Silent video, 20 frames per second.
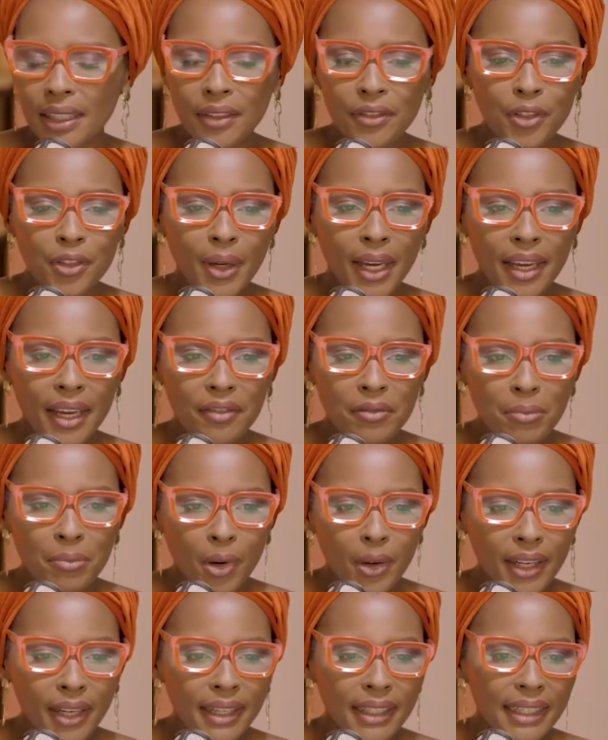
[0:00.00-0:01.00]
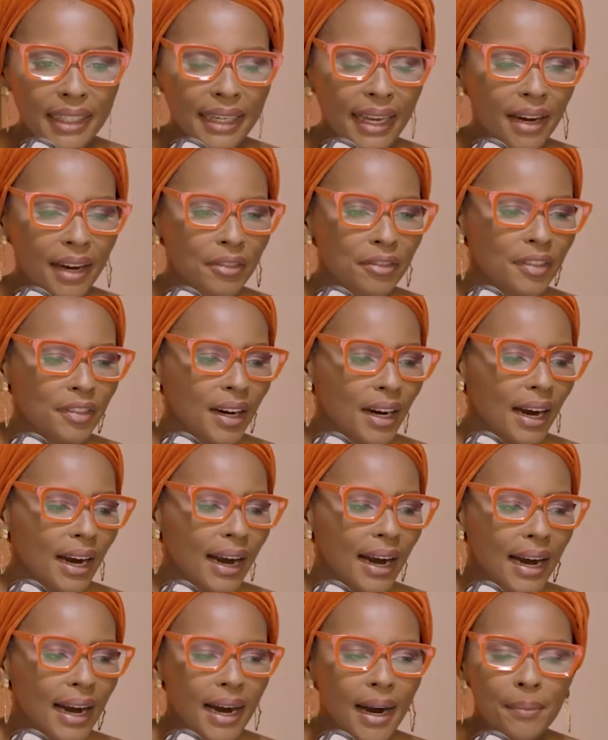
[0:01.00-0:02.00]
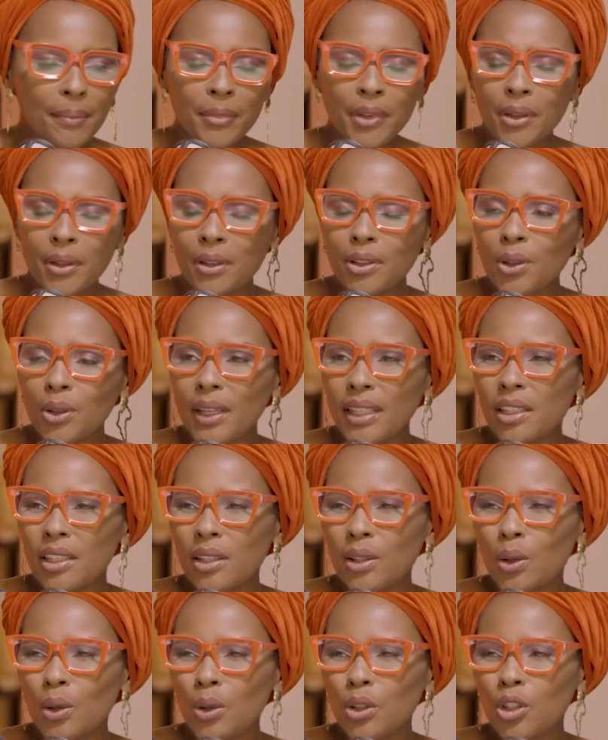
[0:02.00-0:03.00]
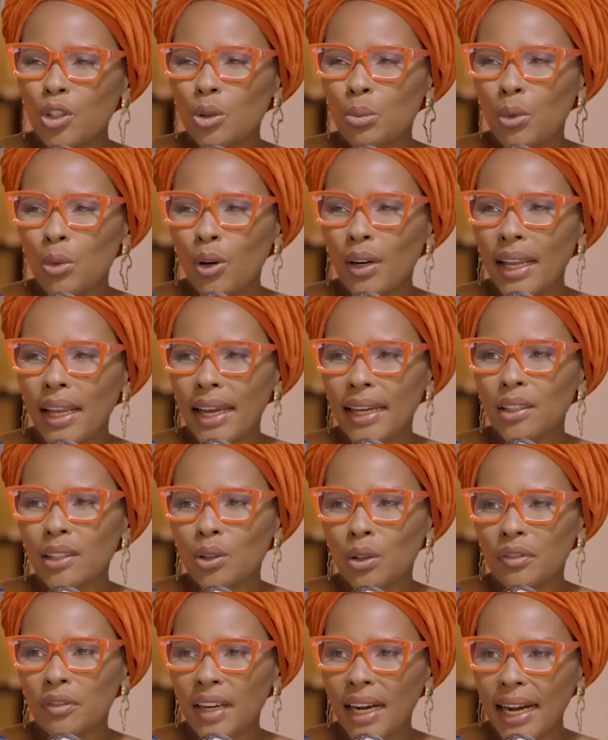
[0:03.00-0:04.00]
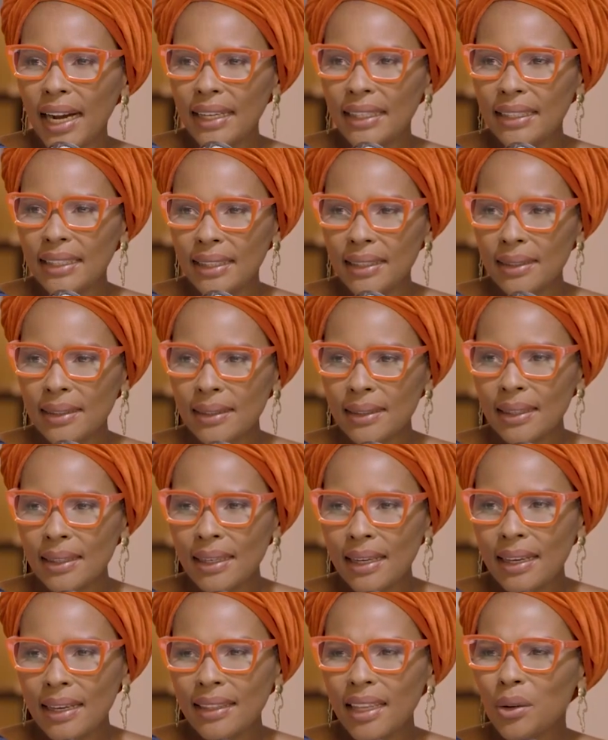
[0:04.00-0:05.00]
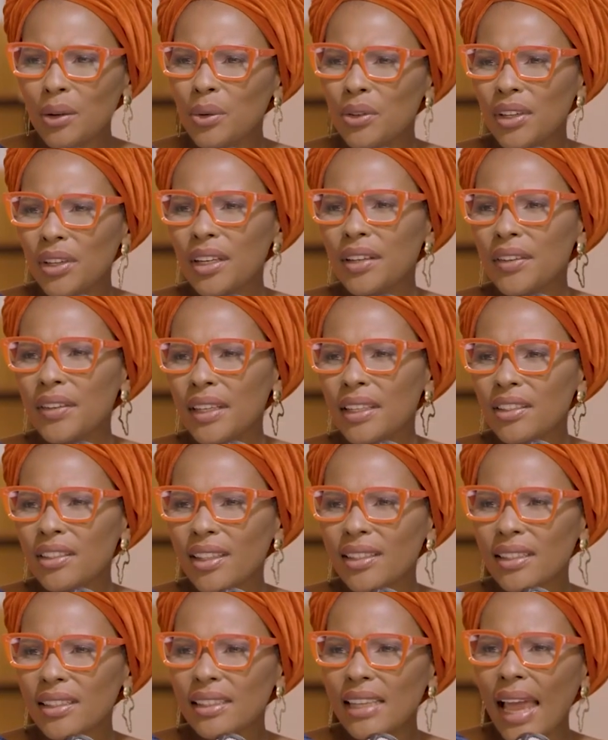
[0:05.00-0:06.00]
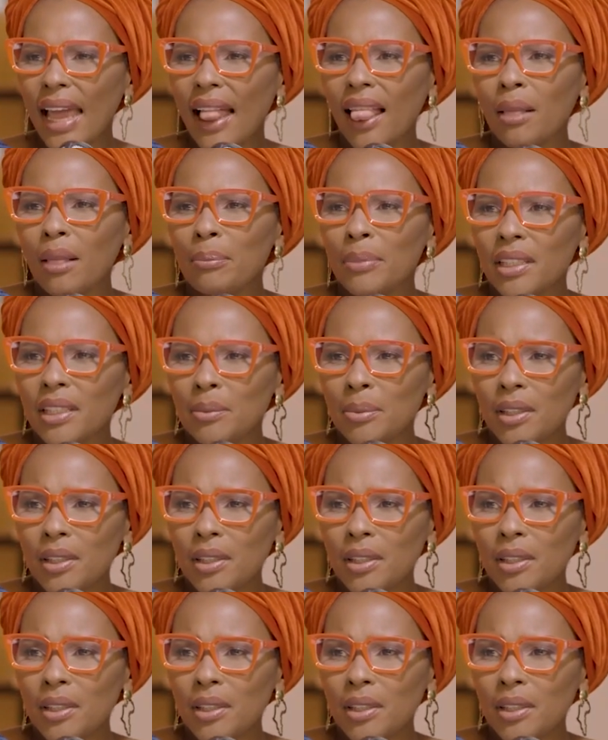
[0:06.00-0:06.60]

if you have more than enough. So it's those small acts of kindness that will really, really just help us.